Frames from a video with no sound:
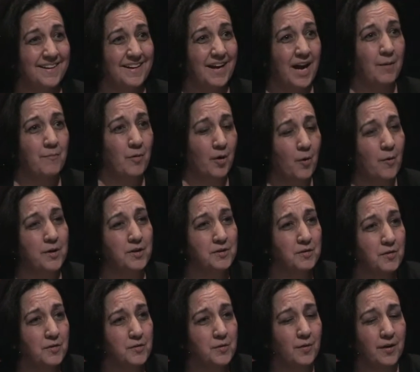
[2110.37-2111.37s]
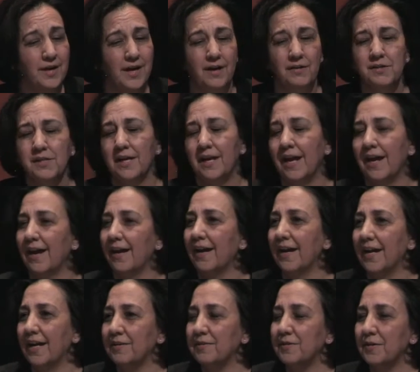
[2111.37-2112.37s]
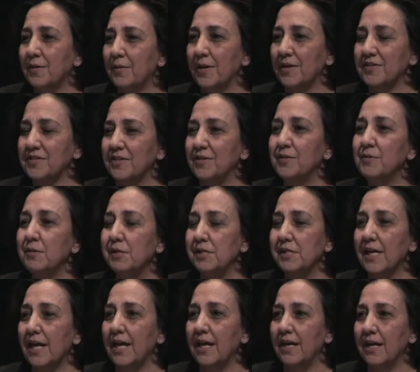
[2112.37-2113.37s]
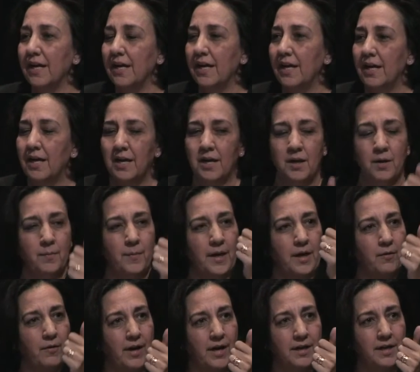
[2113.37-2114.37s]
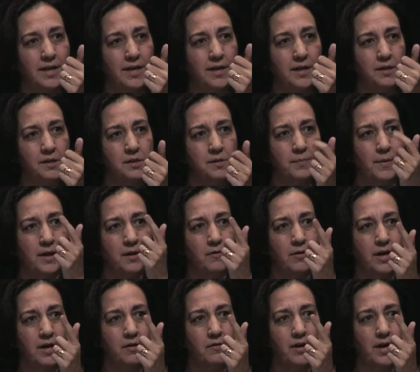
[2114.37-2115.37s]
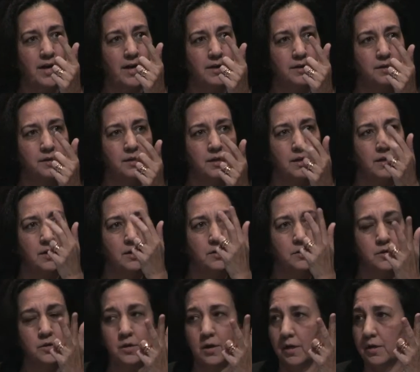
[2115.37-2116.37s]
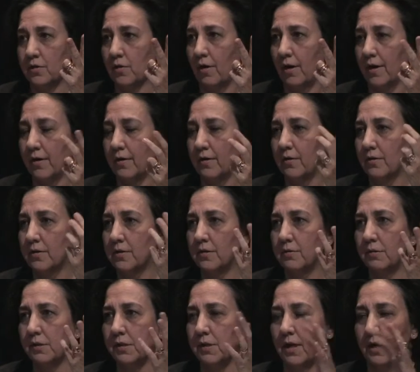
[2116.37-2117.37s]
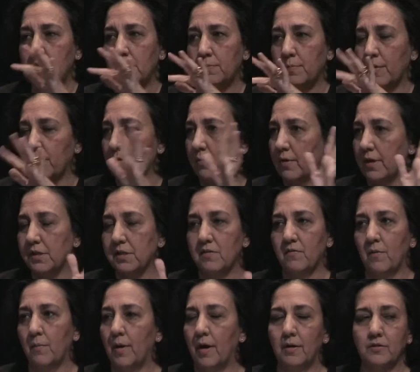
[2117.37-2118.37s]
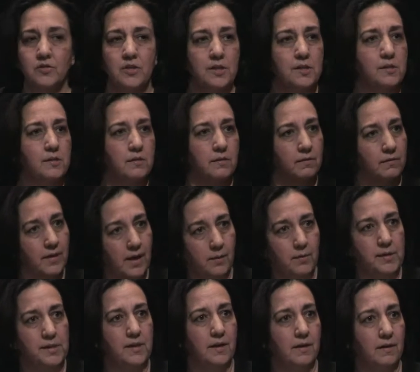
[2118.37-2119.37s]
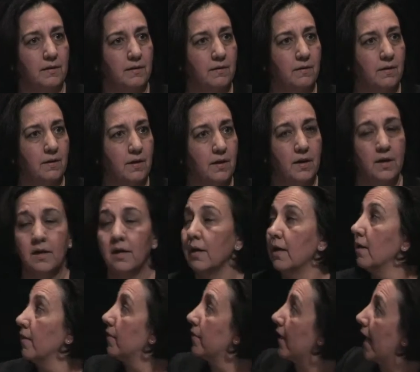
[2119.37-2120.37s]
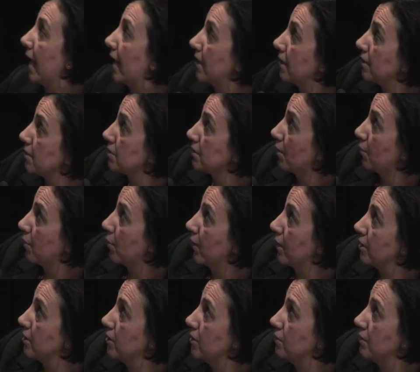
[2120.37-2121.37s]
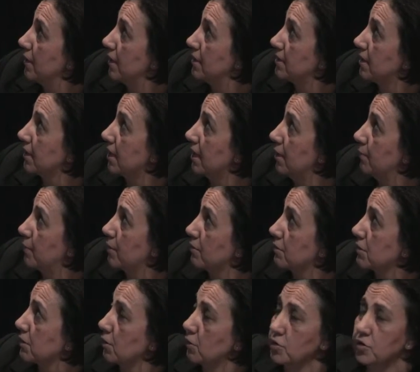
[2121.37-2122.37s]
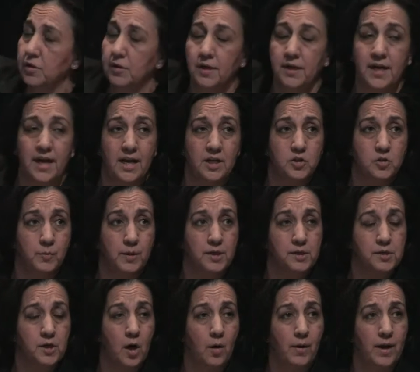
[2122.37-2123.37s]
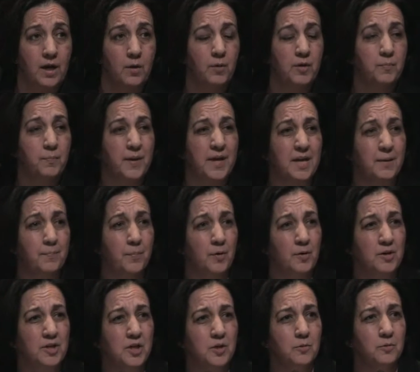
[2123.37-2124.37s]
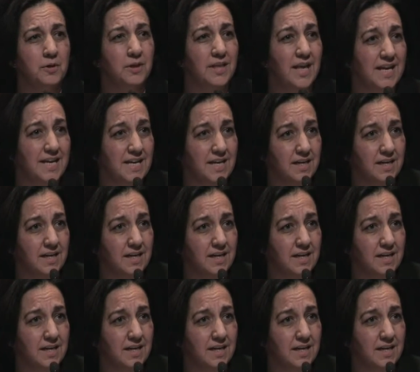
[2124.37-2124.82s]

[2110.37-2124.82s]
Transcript: I'm going to the door now. I said, hey, I got to ask you a question. Who stayed? My grandkids, my great-grands, a daughter, 2 sons, but the rest of them all just, that was it. That is number one. You need to keep your social engagements going with people you like.